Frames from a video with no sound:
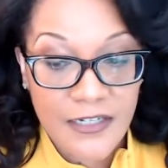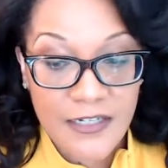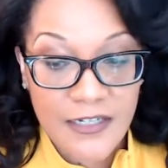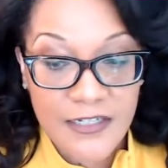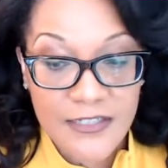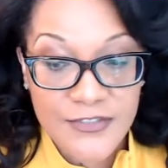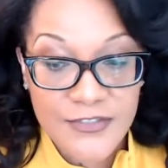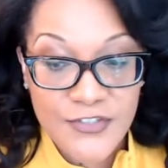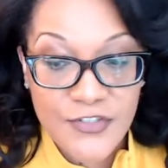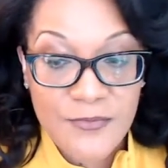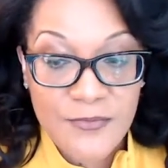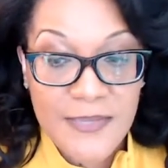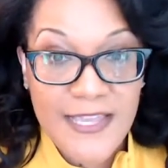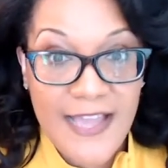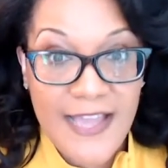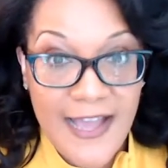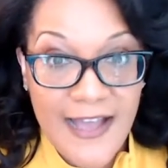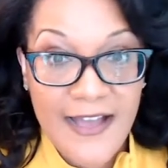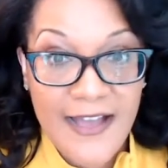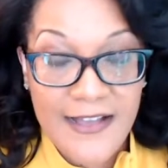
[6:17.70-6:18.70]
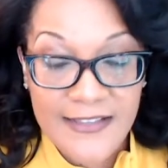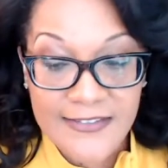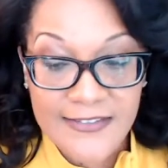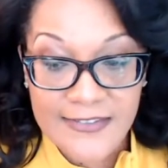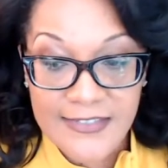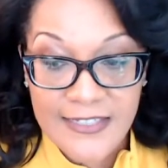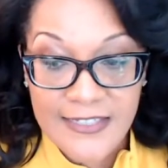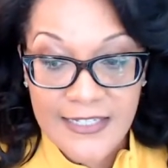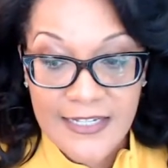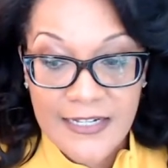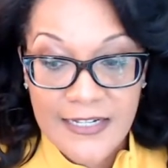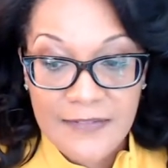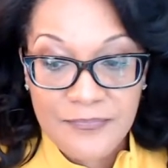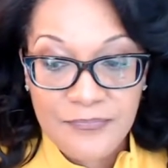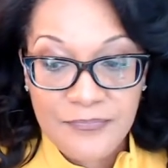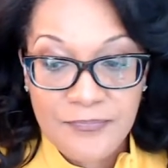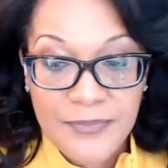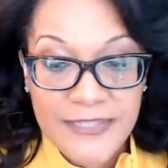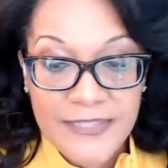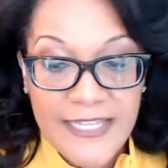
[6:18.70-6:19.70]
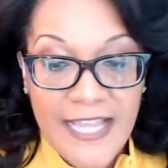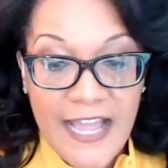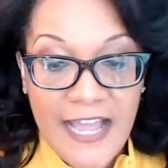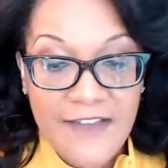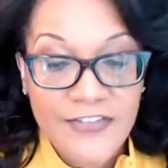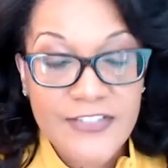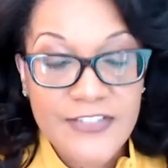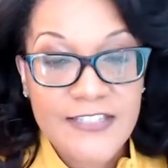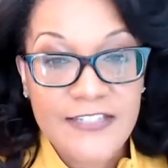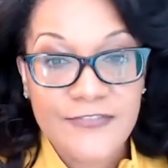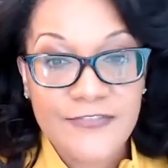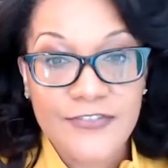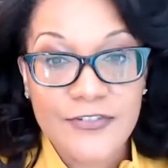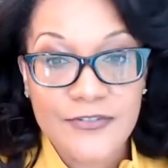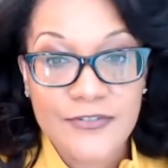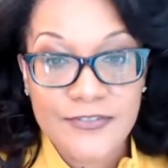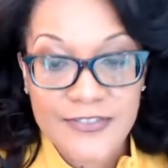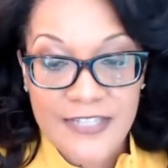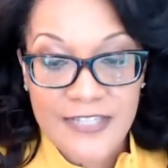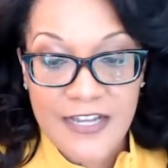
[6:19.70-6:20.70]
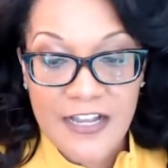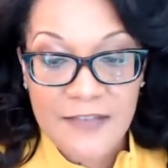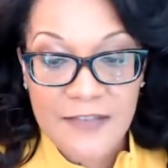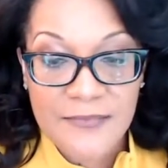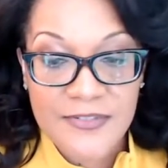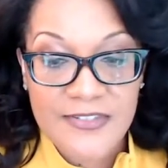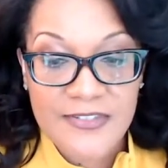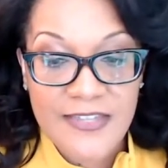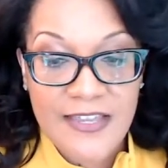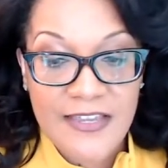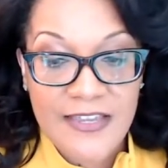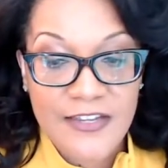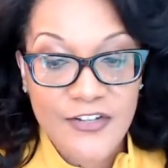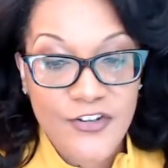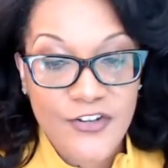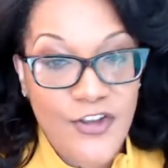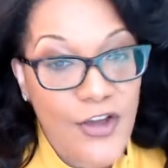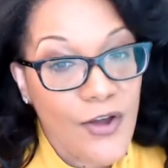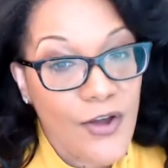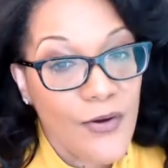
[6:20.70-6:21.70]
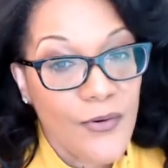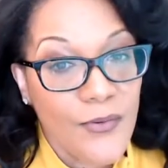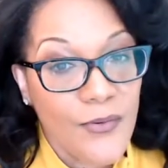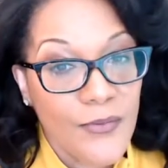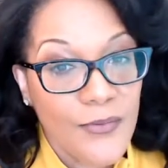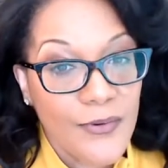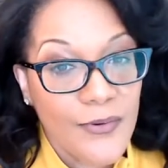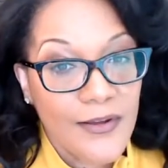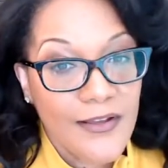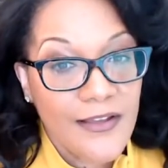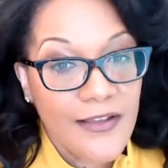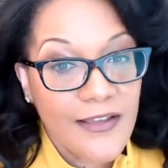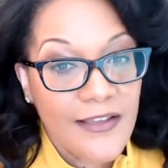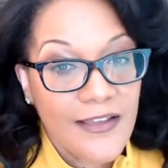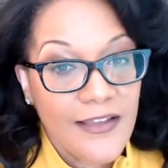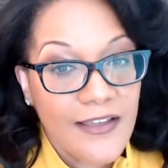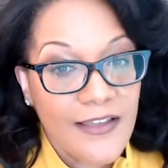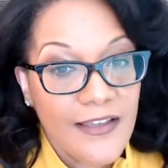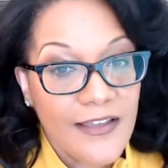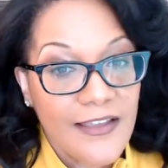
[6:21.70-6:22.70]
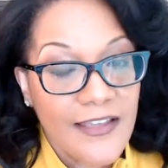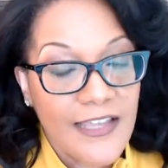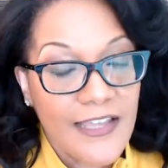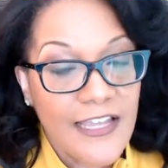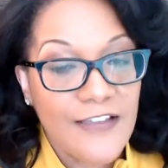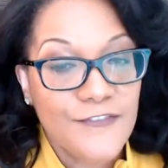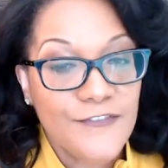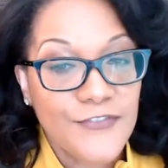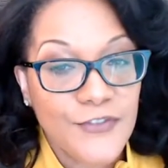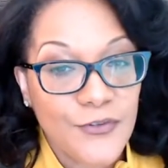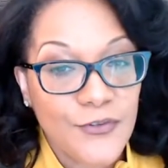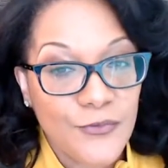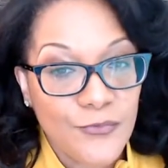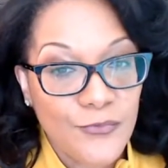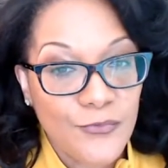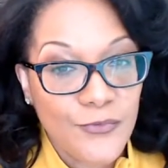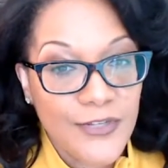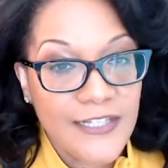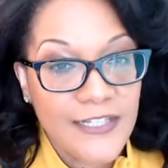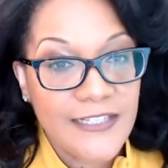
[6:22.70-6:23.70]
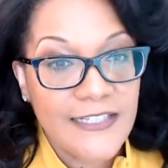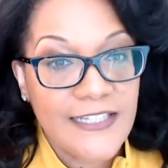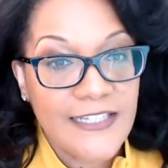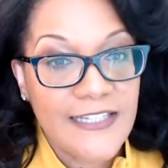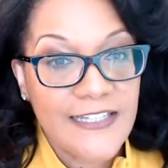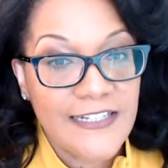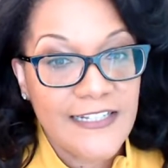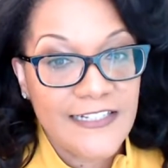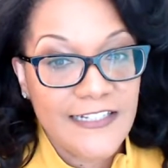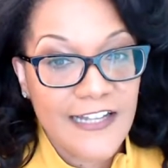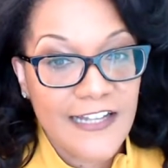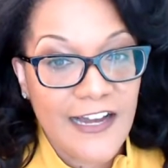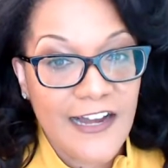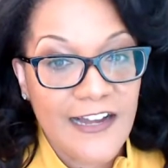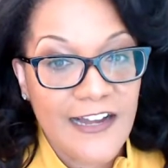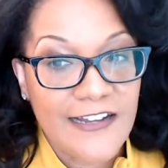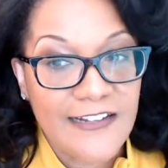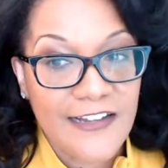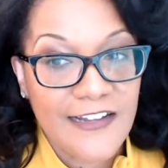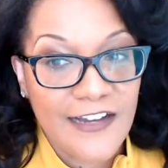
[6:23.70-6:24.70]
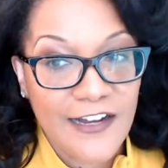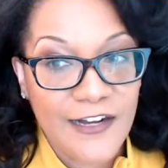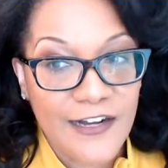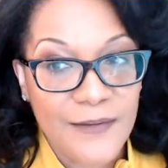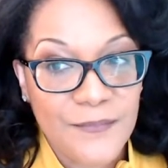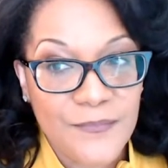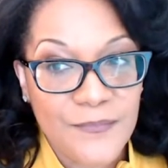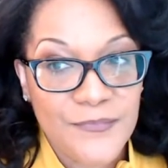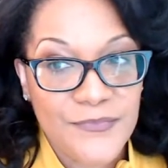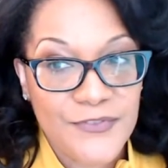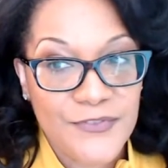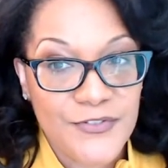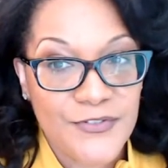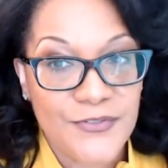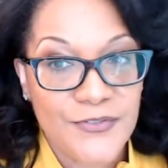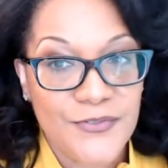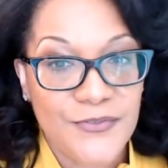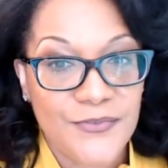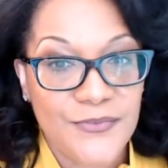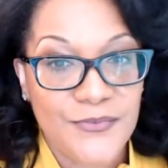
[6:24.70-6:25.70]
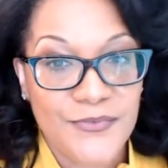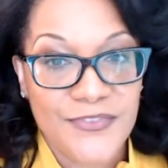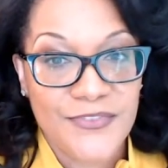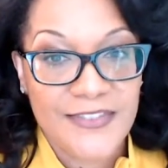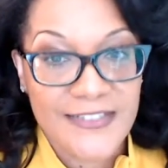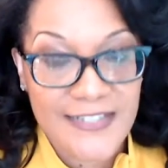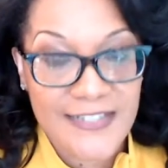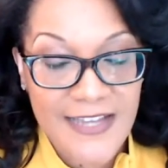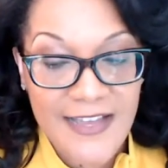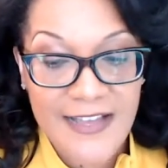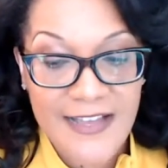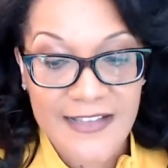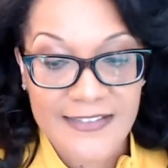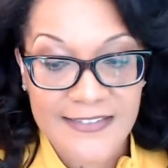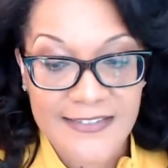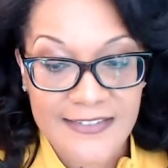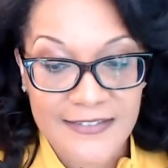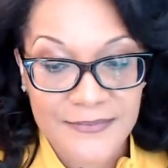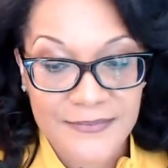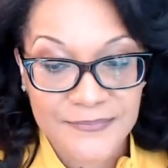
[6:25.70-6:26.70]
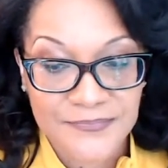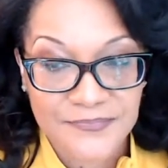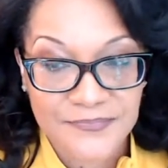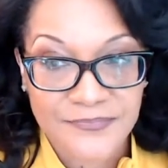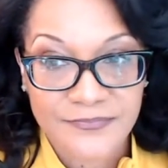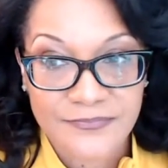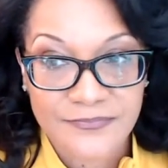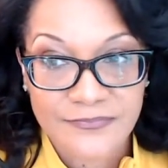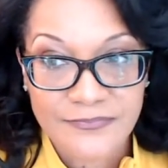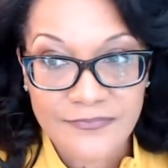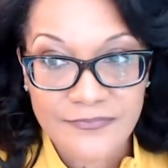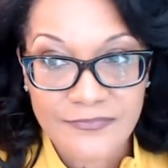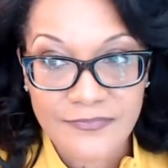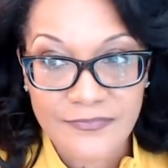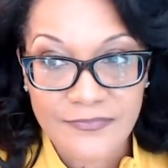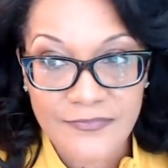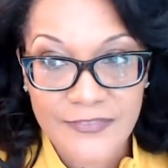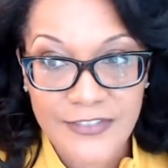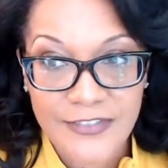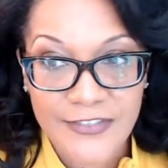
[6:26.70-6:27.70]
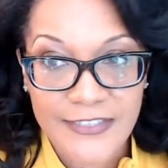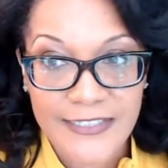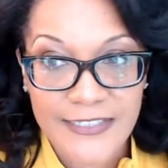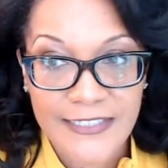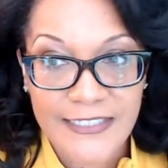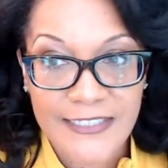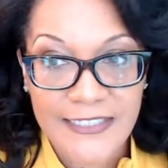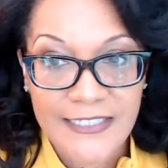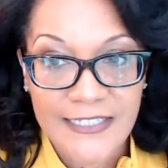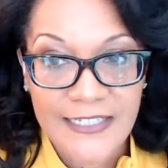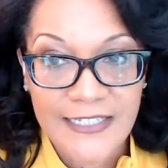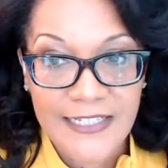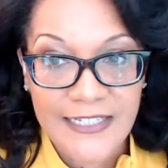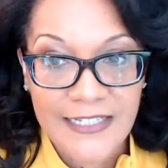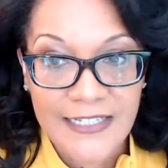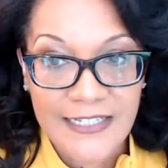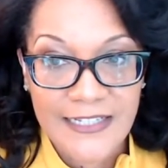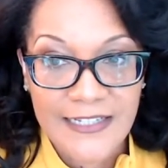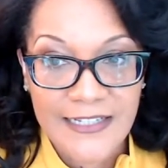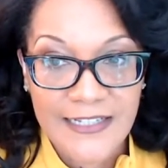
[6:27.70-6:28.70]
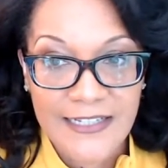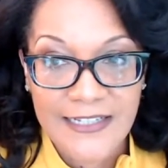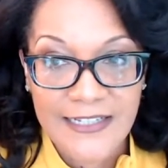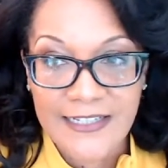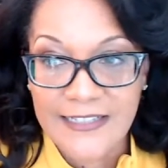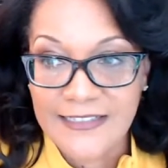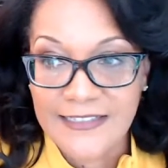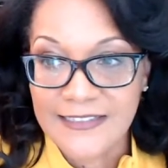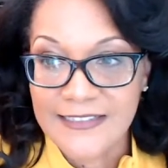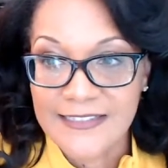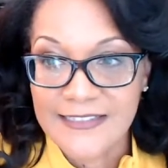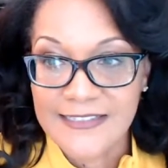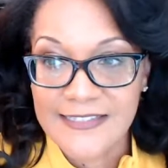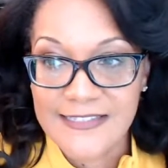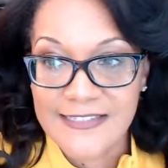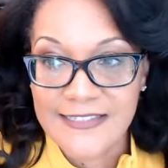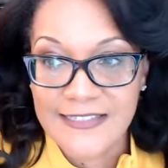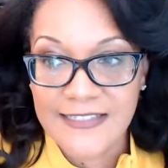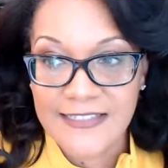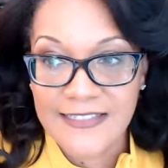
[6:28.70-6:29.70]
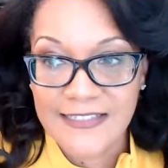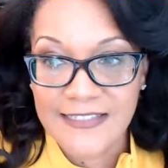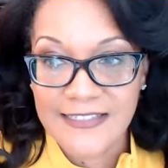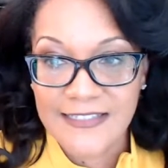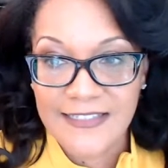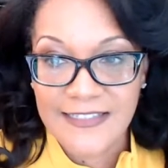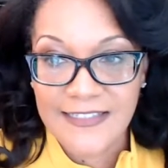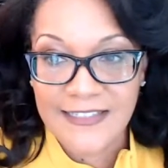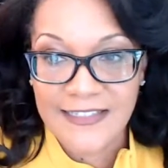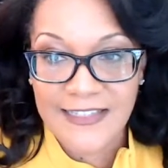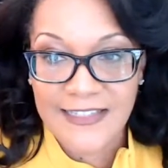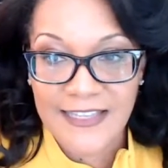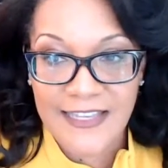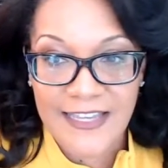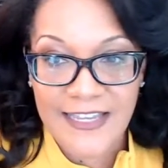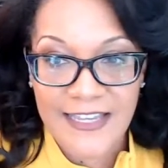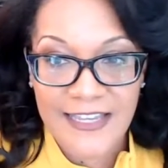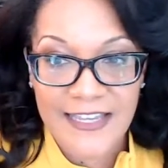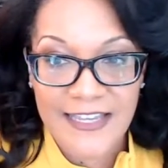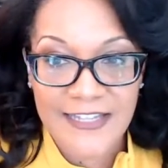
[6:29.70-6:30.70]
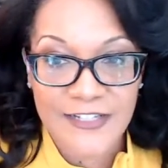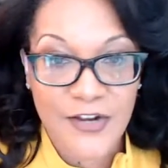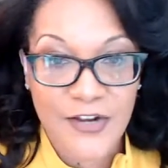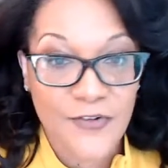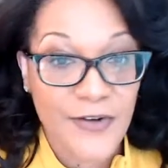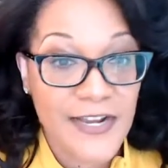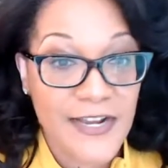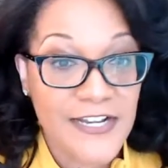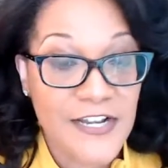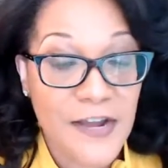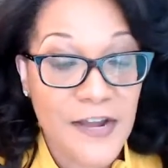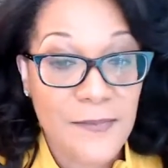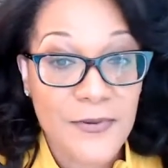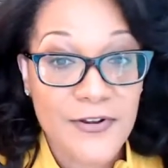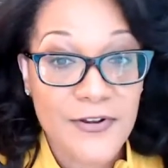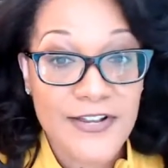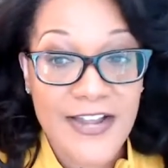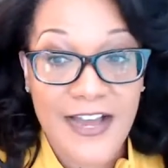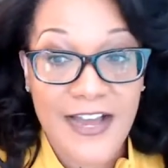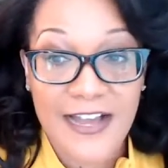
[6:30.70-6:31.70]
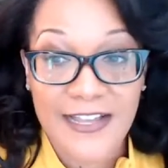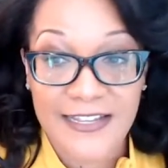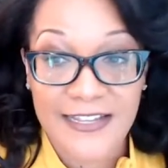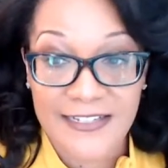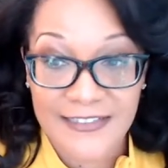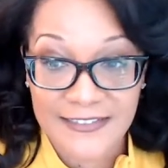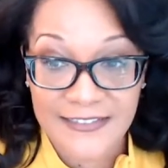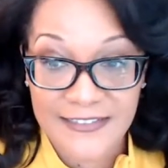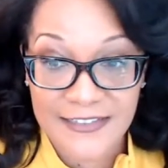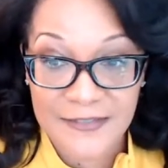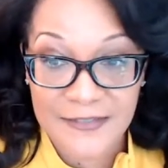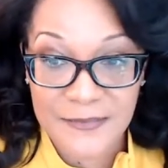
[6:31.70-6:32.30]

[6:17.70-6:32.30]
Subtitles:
to be asked, but they have a difficult time saying no if they're really not up to the task. All right. Let's see. And all right, number nine.